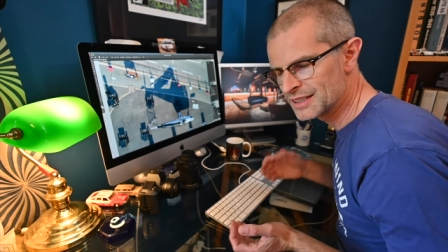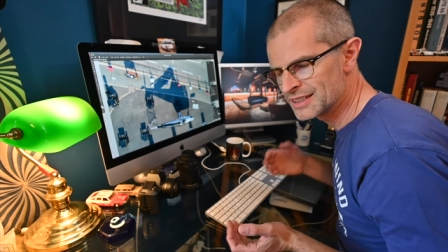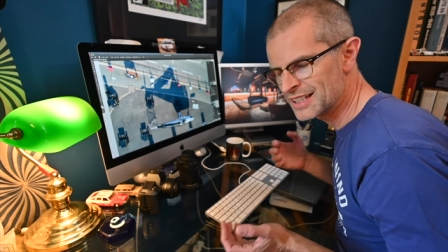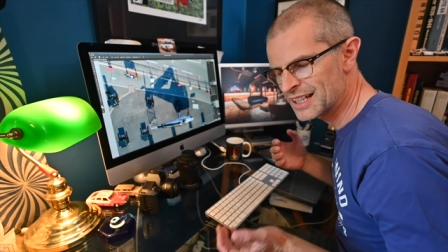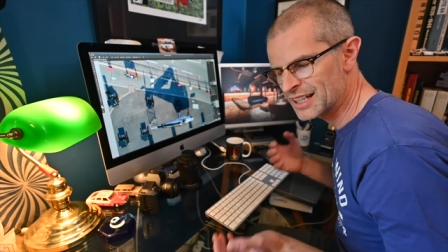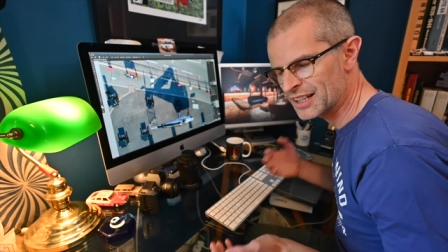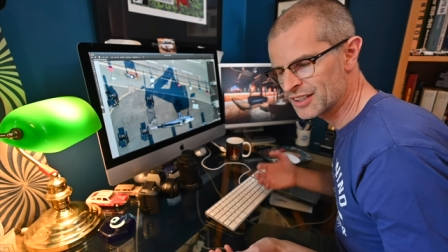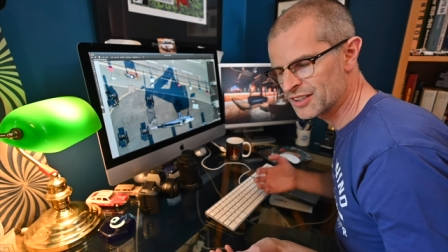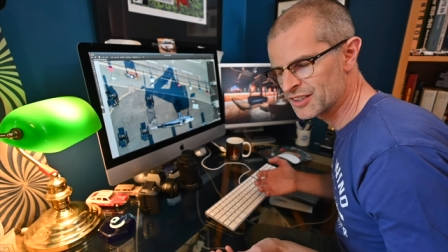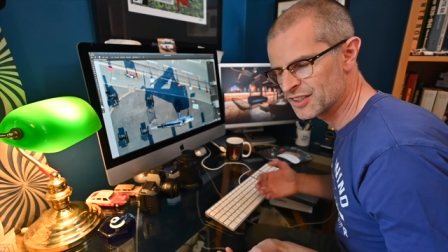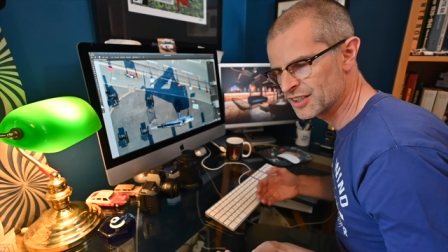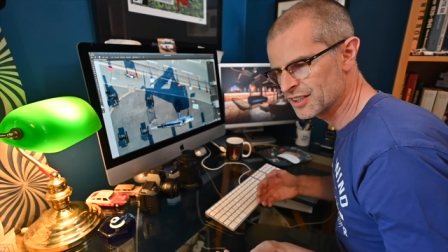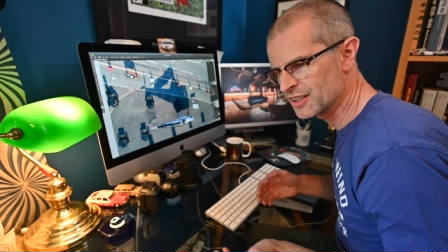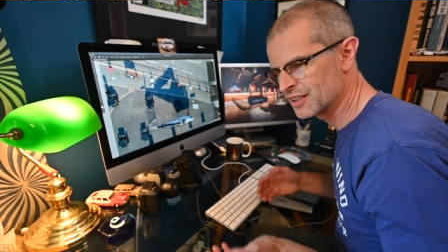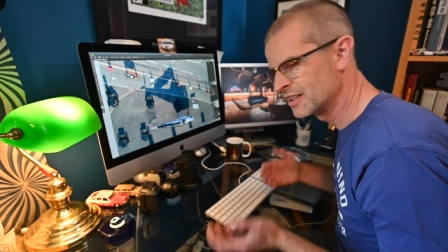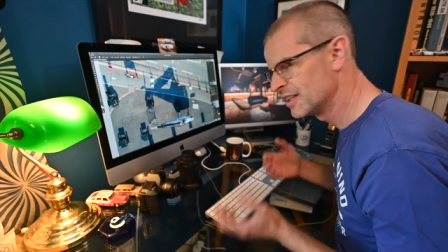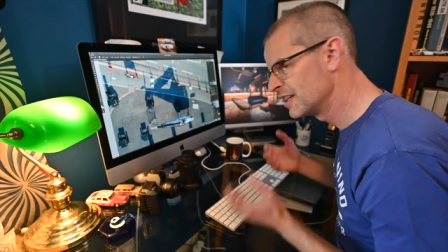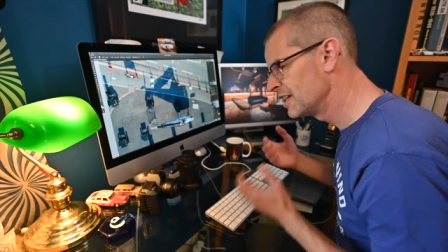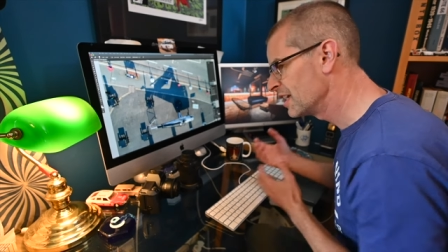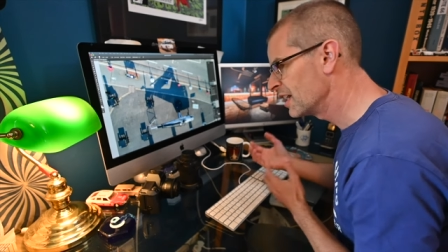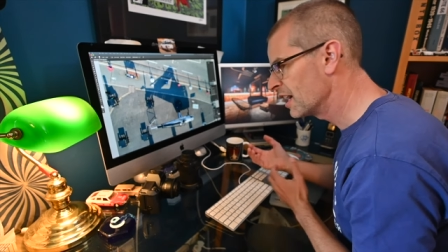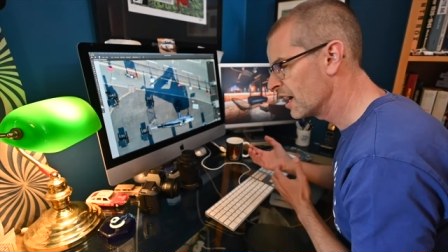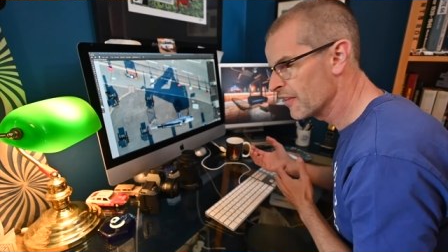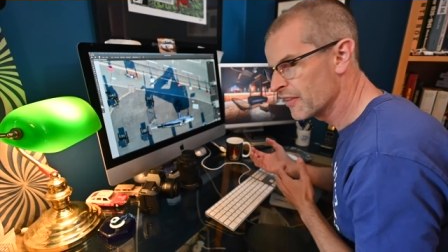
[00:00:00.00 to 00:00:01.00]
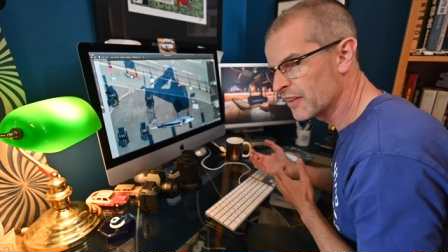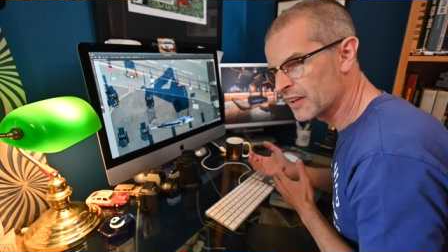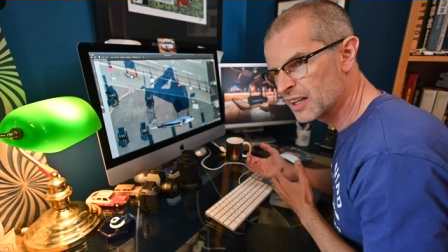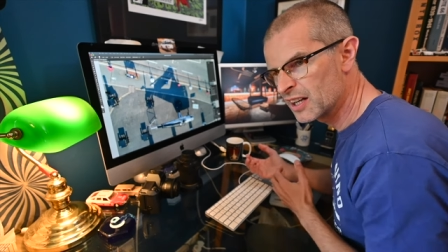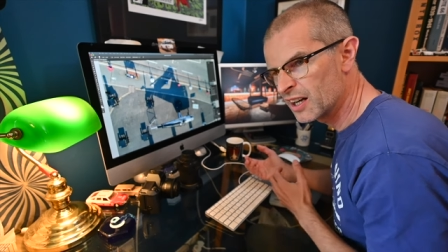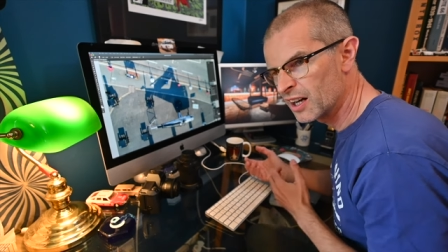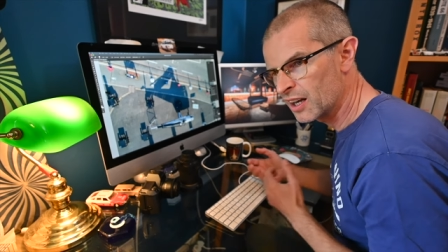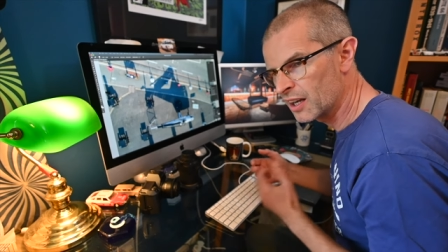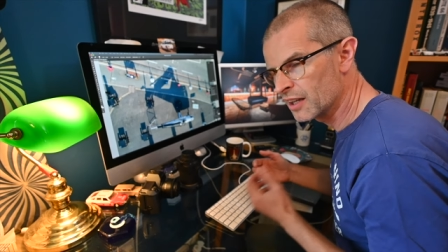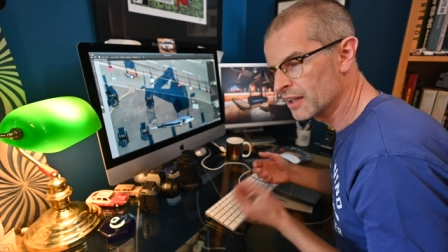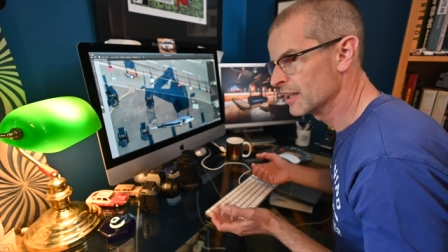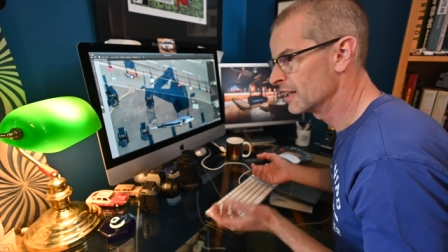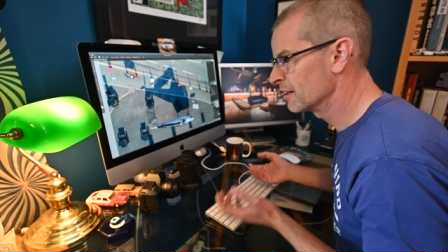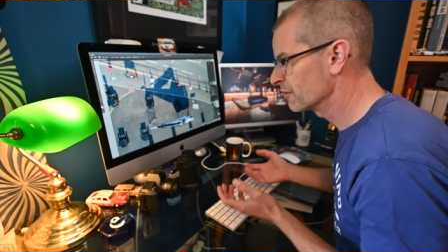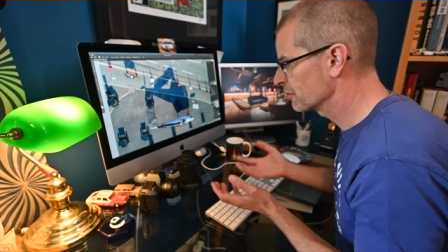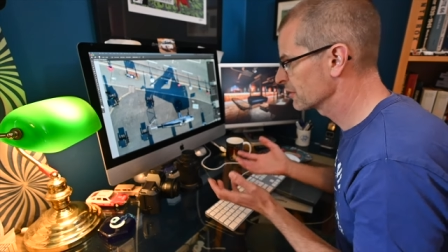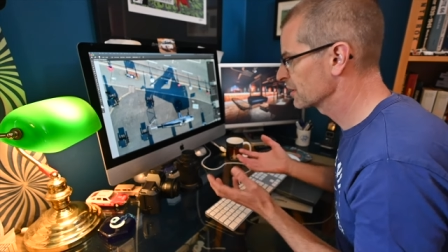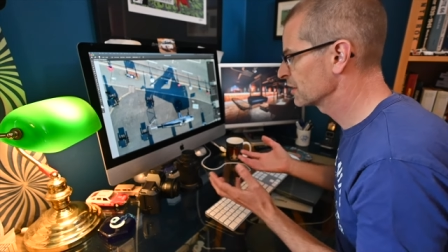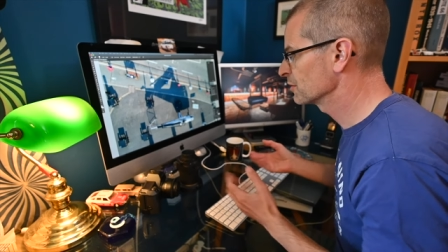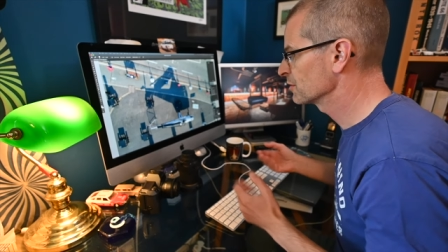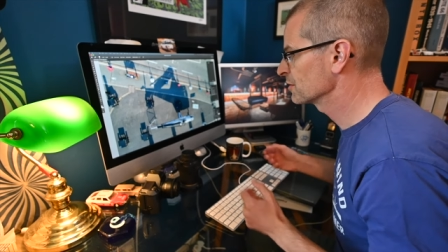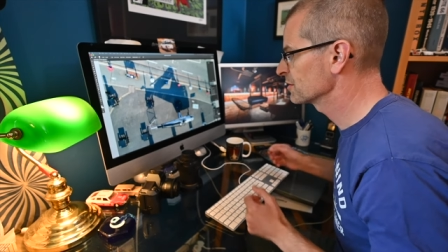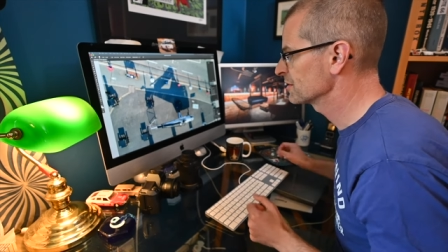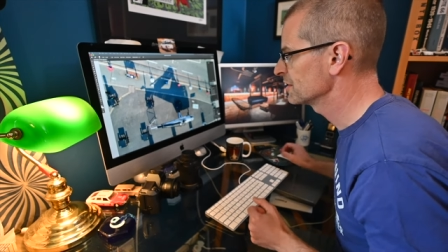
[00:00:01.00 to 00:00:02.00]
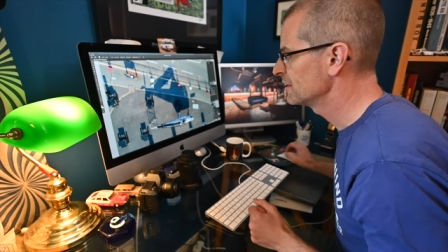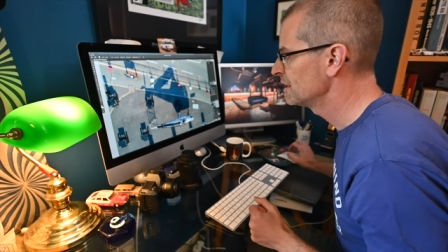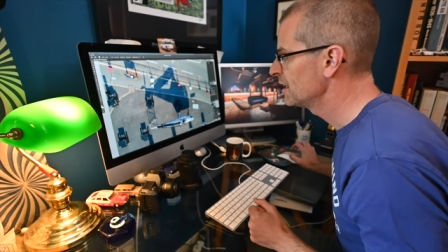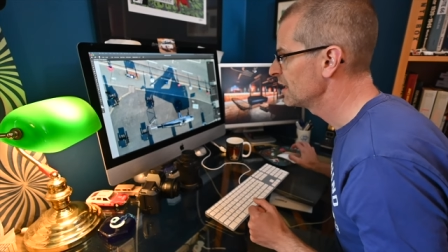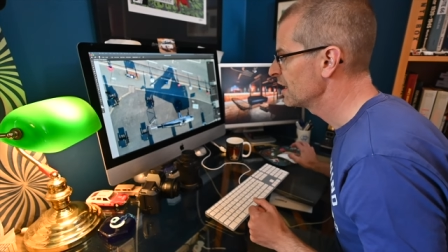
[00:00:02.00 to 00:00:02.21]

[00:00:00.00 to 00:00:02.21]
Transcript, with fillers: texture and the colour and everything else.